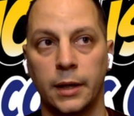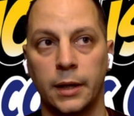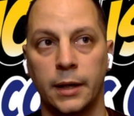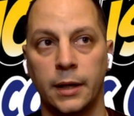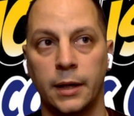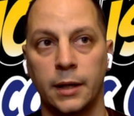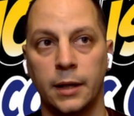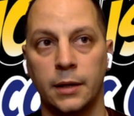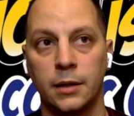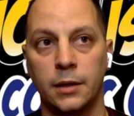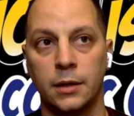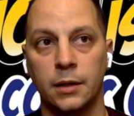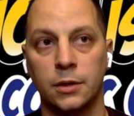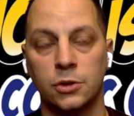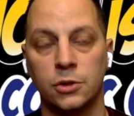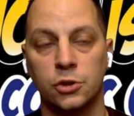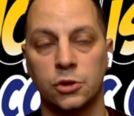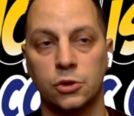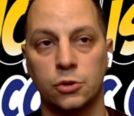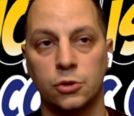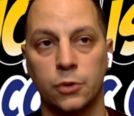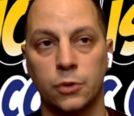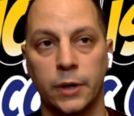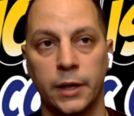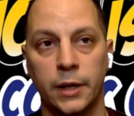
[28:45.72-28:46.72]
I had a
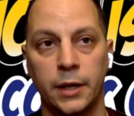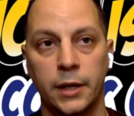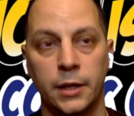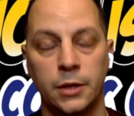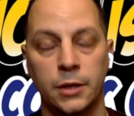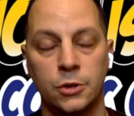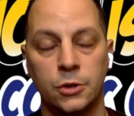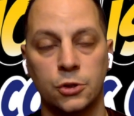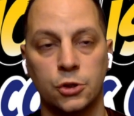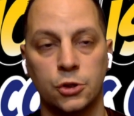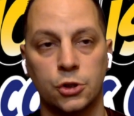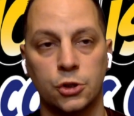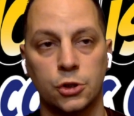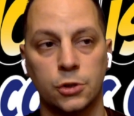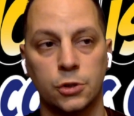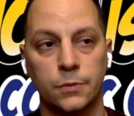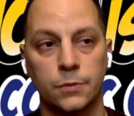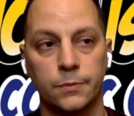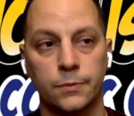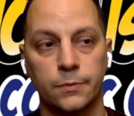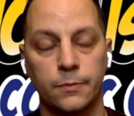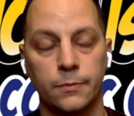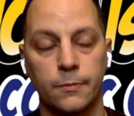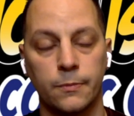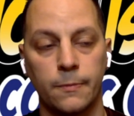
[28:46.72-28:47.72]

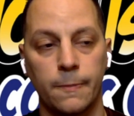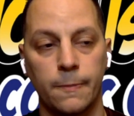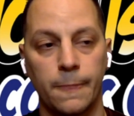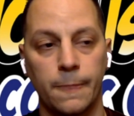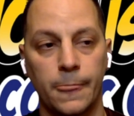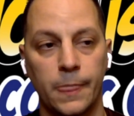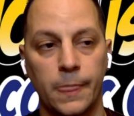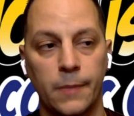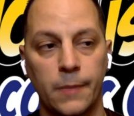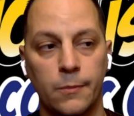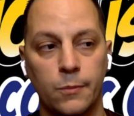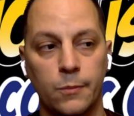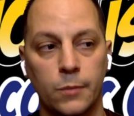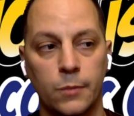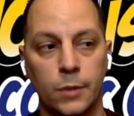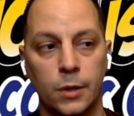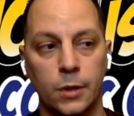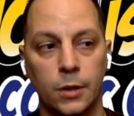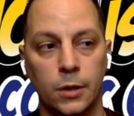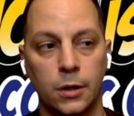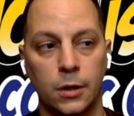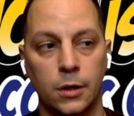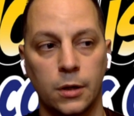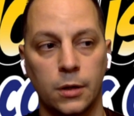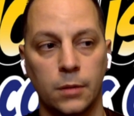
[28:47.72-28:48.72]
Strange,
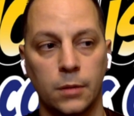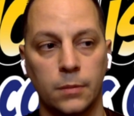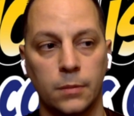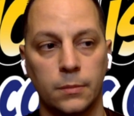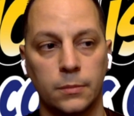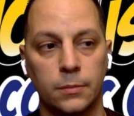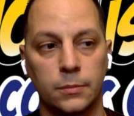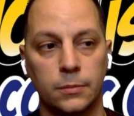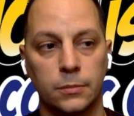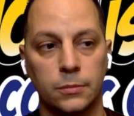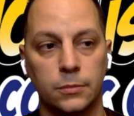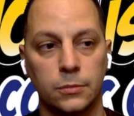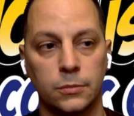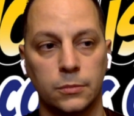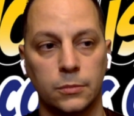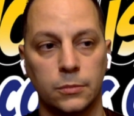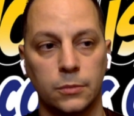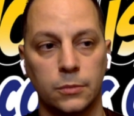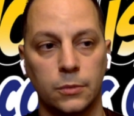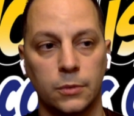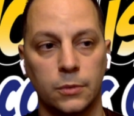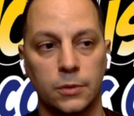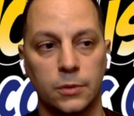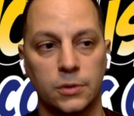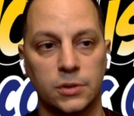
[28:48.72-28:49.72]
what
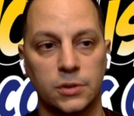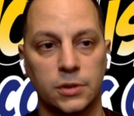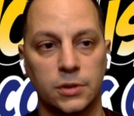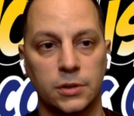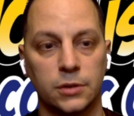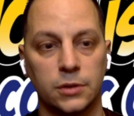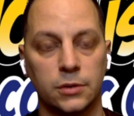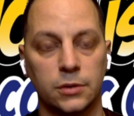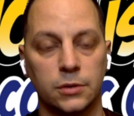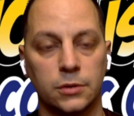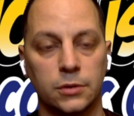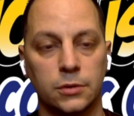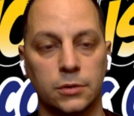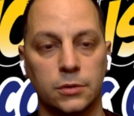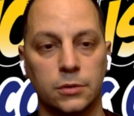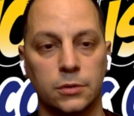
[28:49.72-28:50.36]
was it?